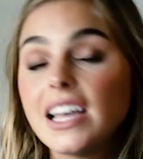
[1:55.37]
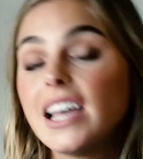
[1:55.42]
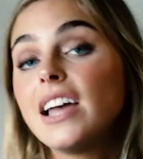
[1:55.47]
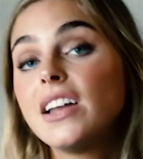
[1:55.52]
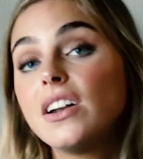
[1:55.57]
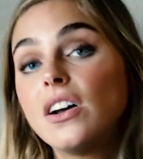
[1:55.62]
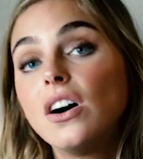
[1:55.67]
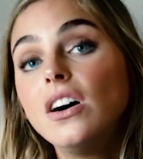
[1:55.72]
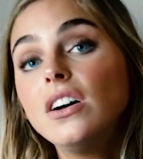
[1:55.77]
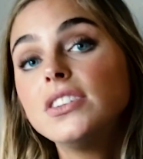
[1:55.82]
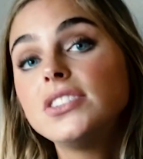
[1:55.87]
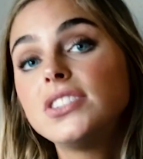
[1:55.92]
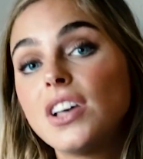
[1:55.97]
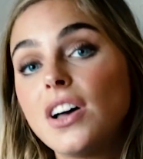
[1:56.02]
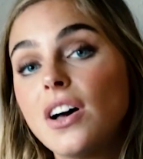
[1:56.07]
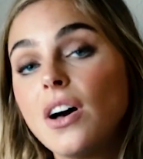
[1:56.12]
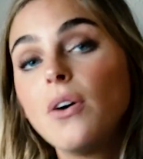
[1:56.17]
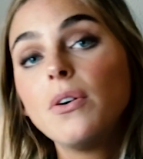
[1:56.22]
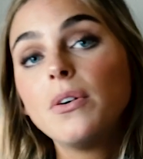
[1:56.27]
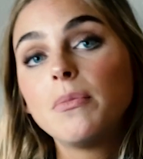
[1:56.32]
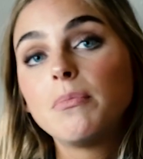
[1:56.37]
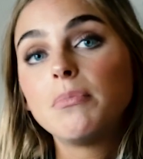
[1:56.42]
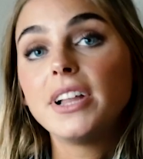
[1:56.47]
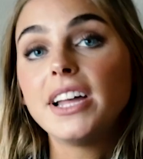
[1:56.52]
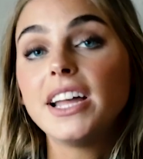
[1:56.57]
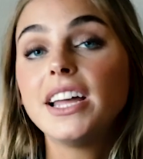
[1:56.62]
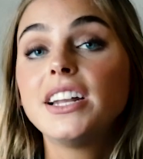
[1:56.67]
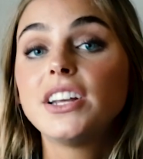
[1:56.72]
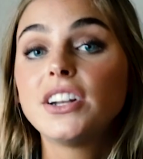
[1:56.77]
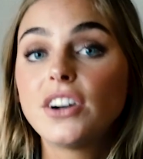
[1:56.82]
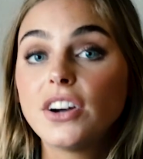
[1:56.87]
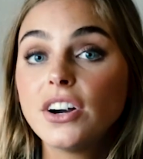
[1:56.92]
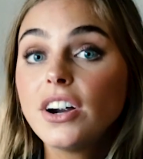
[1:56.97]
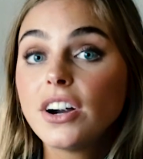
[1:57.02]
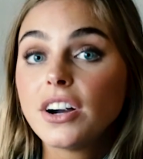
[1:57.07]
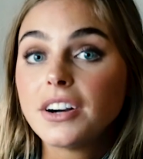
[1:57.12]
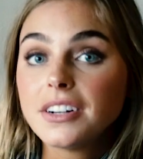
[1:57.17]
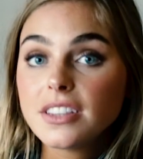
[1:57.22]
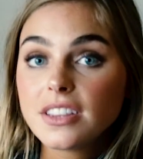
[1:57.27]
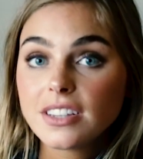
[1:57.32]
And also, planet
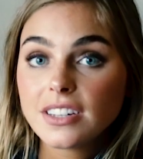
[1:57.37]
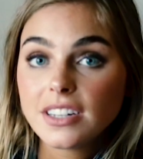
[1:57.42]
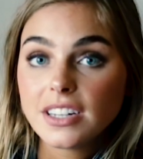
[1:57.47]
Earth